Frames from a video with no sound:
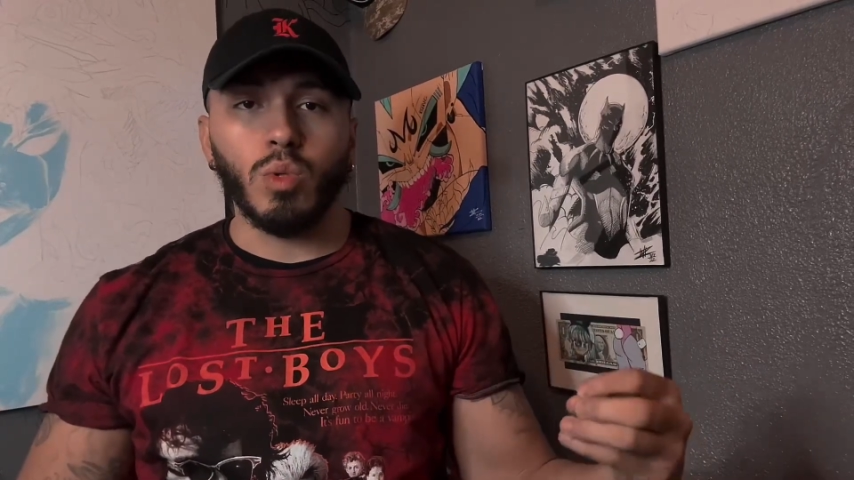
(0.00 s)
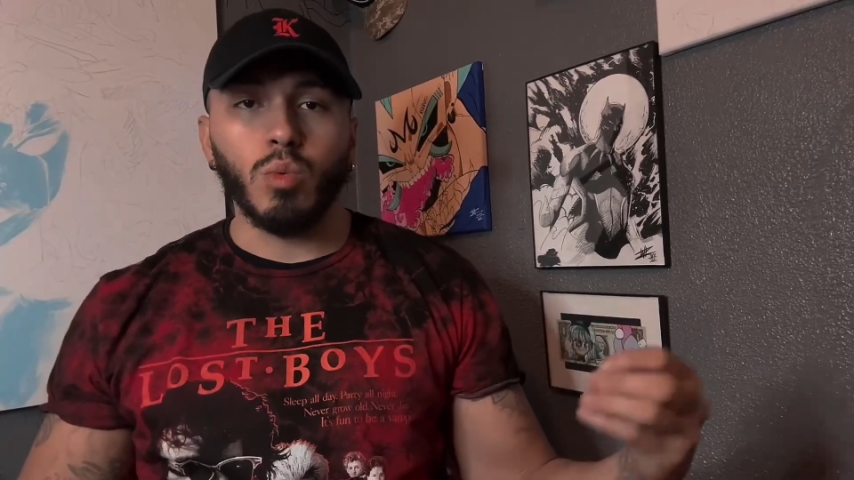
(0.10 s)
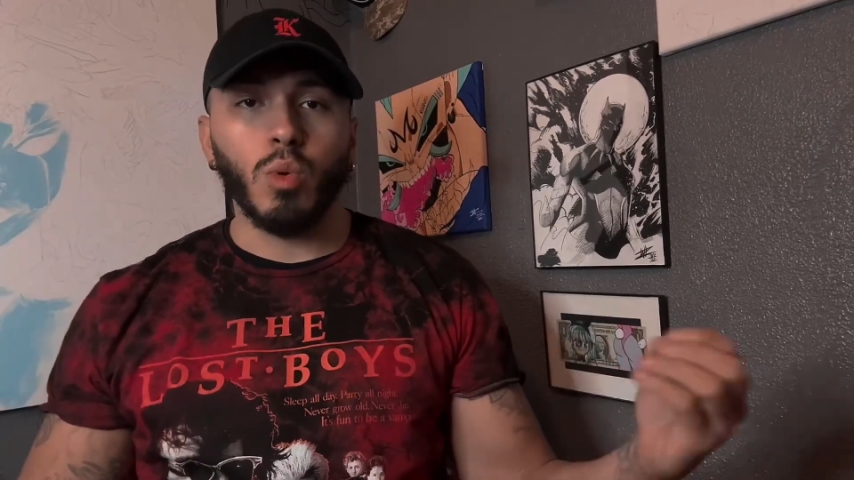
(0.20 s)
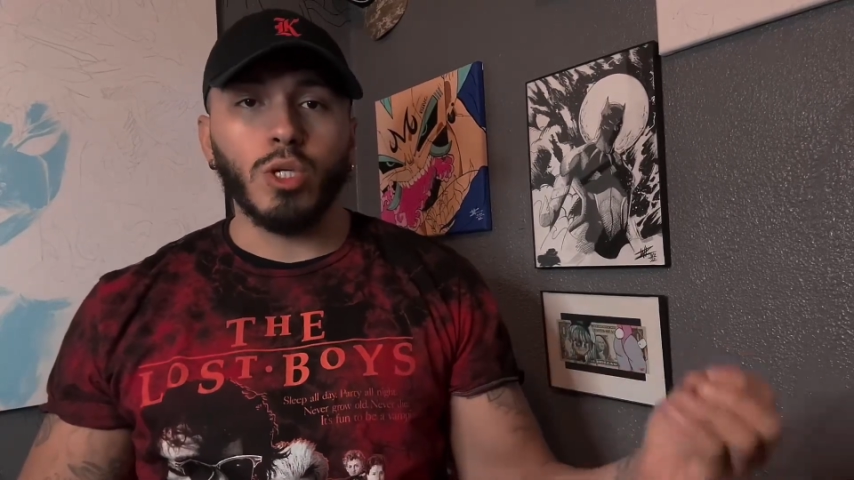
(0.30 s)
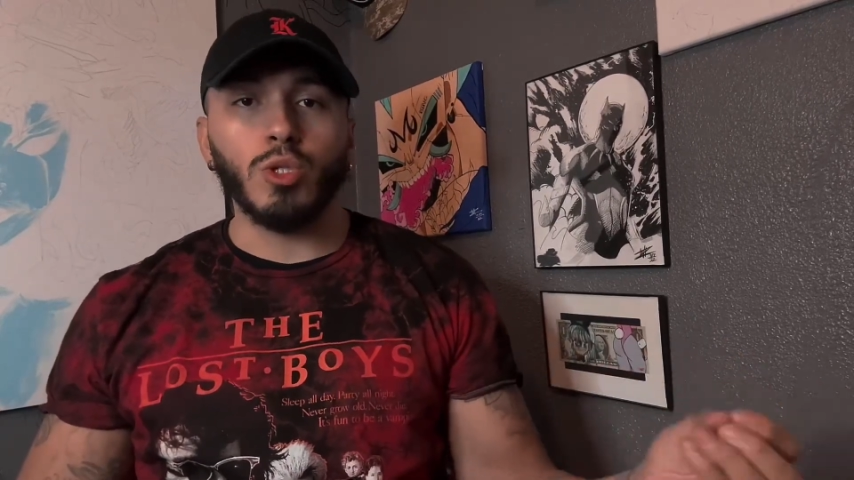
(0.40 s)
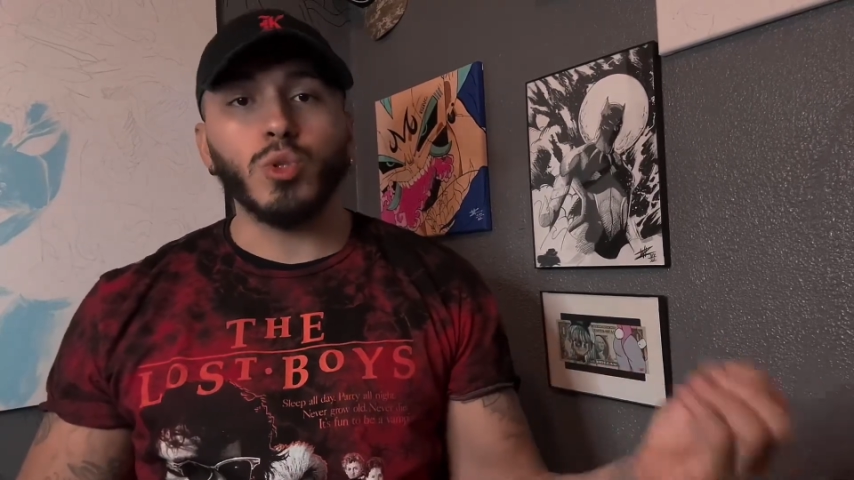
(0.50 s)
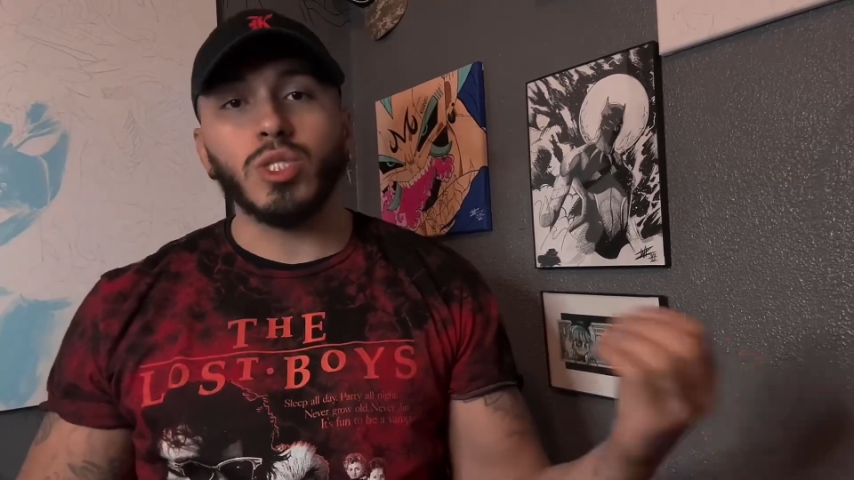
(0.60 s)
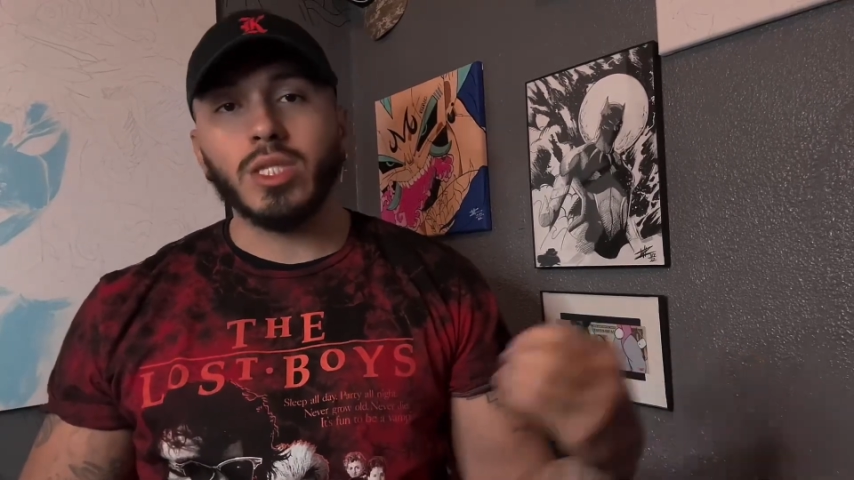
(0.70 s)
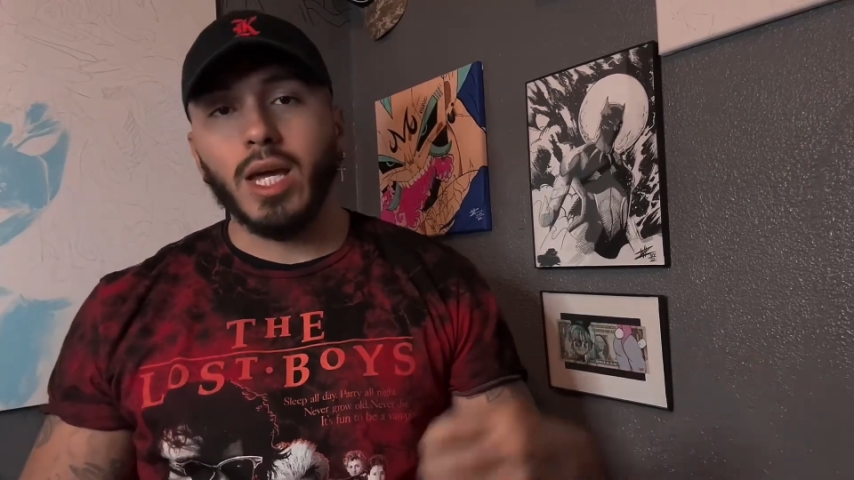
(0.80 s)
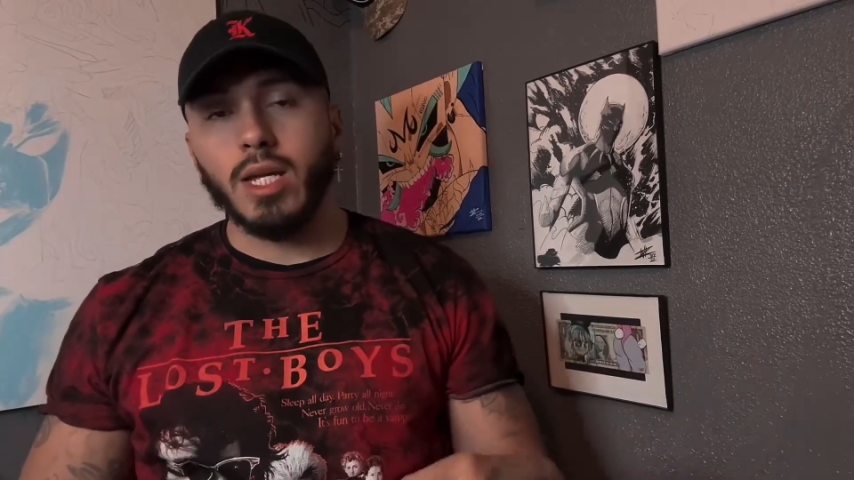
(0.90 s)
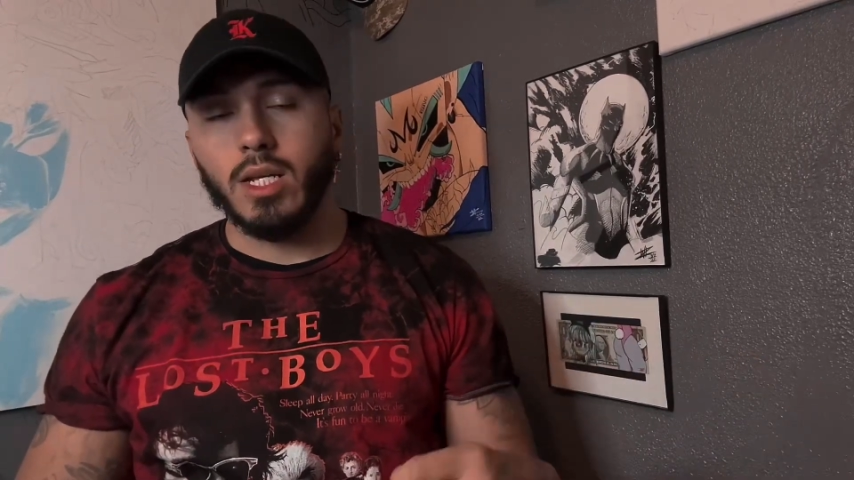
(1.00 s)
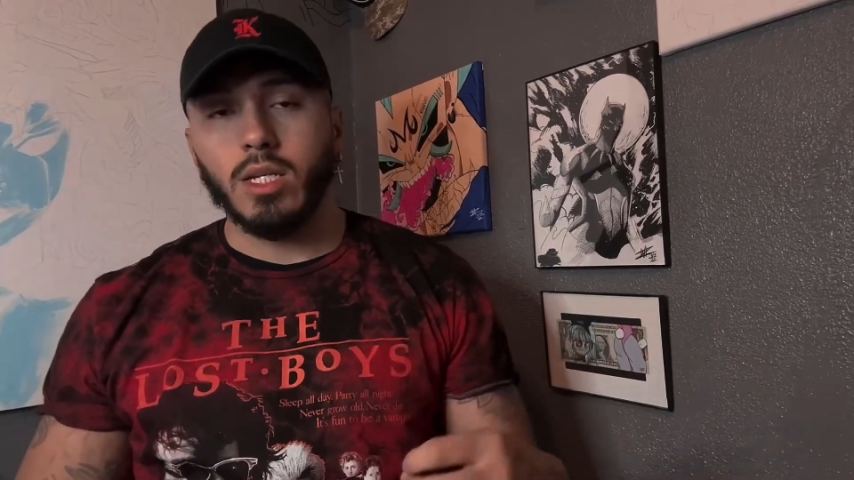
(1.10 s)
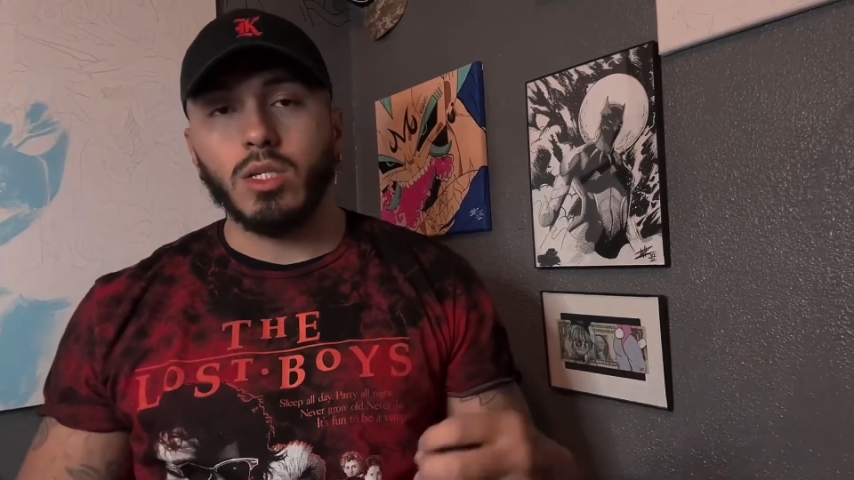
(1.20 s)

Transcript: with what you stated